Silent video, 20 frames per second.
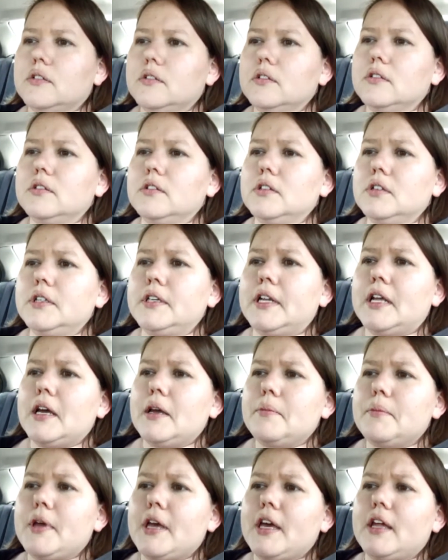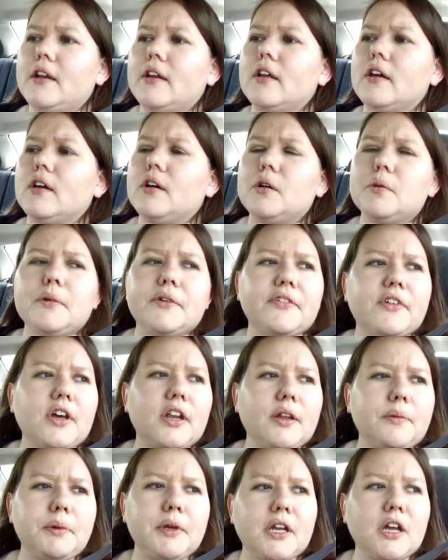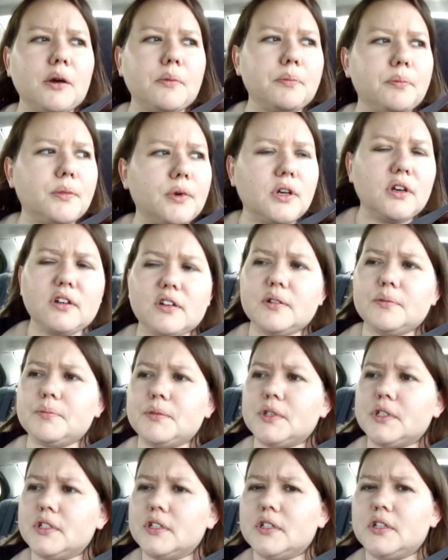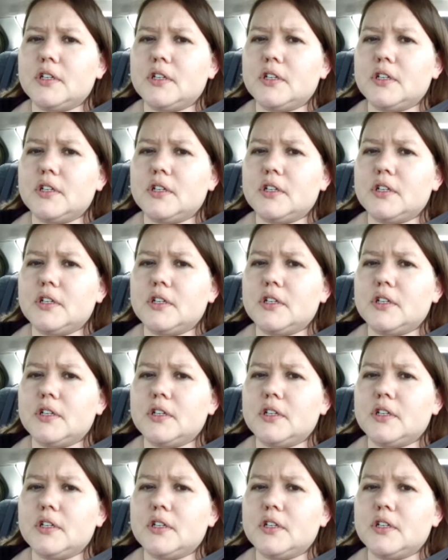and I'm headed home. I've got to pick up a